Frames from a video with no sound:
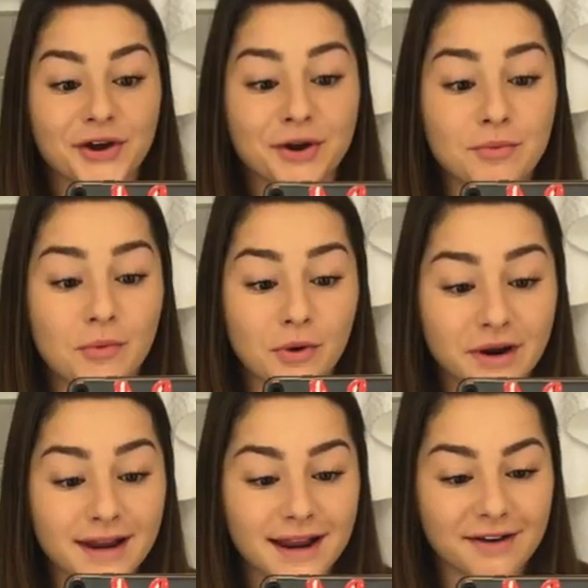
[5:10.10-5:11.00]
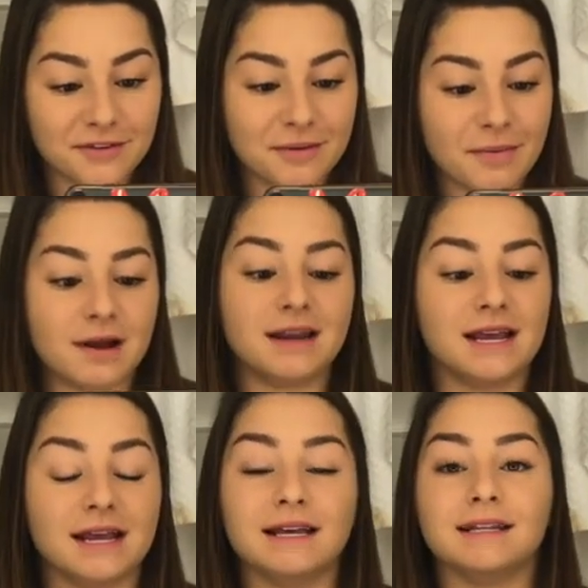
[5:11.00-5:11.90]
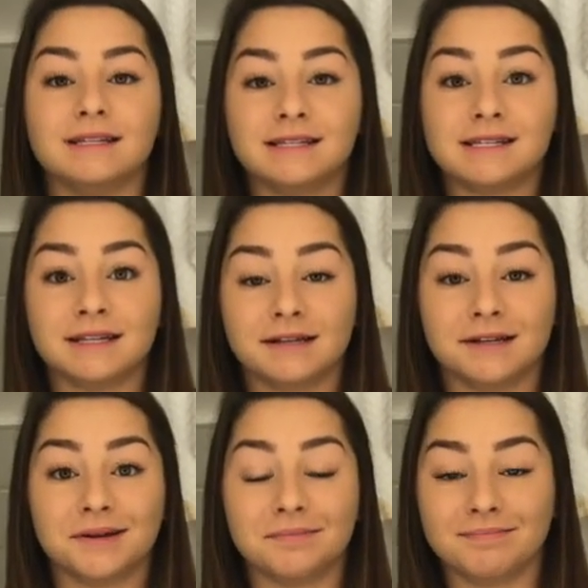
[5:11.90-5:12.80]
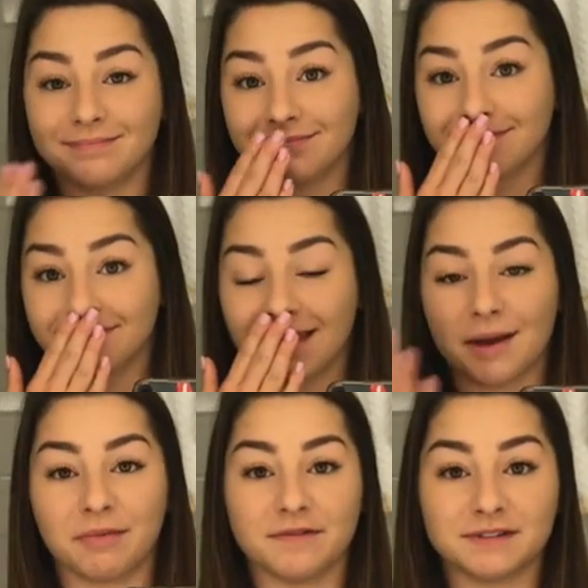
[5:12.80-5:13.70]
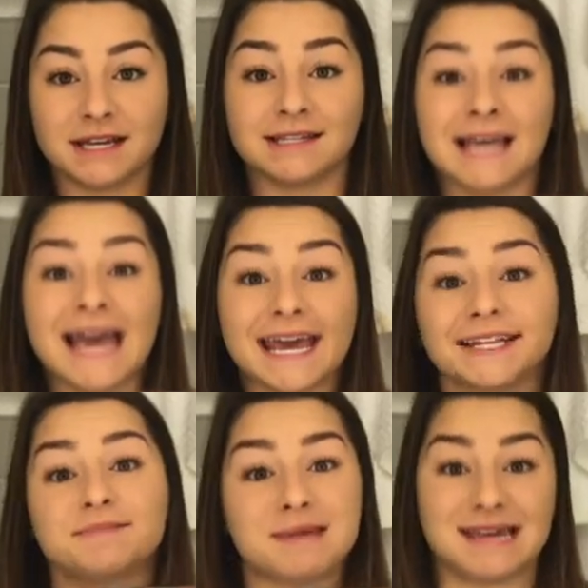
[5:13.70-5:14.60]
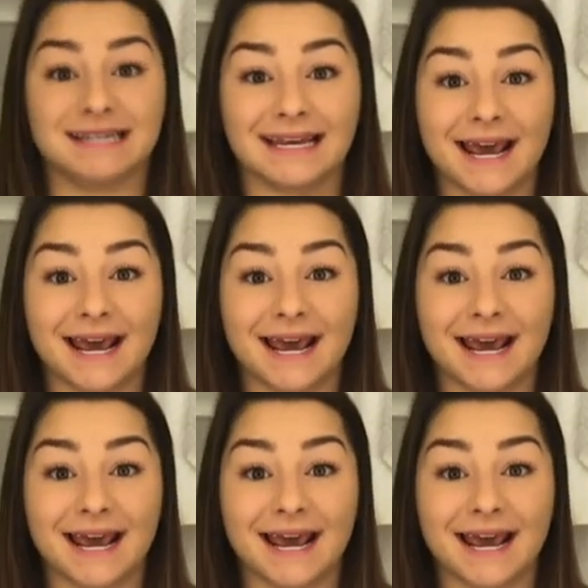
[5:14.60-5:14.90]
Good morning, everybody. It's, can't blame Saints, it's meat